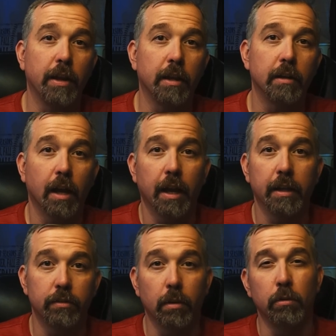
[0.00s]
fan and
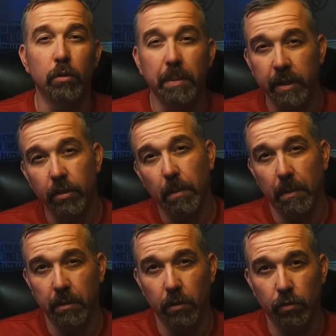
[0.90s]
I as someone who picks
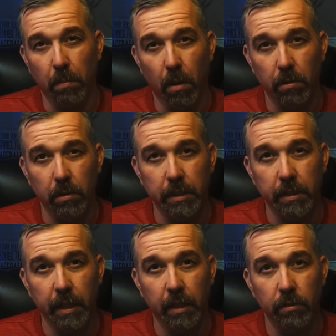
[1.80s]
up on those small little
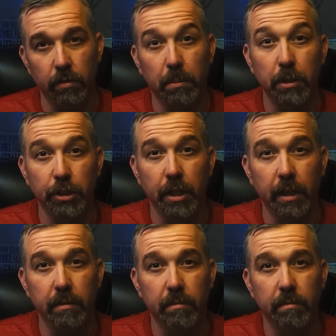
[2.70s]
details
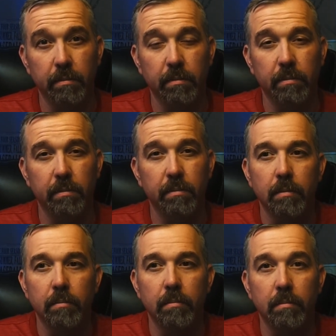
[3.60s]
appreciate.
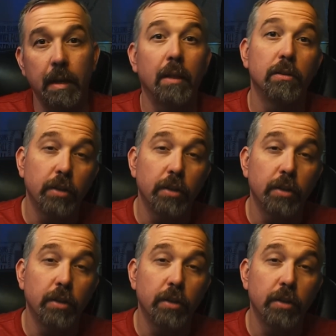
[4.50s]
Now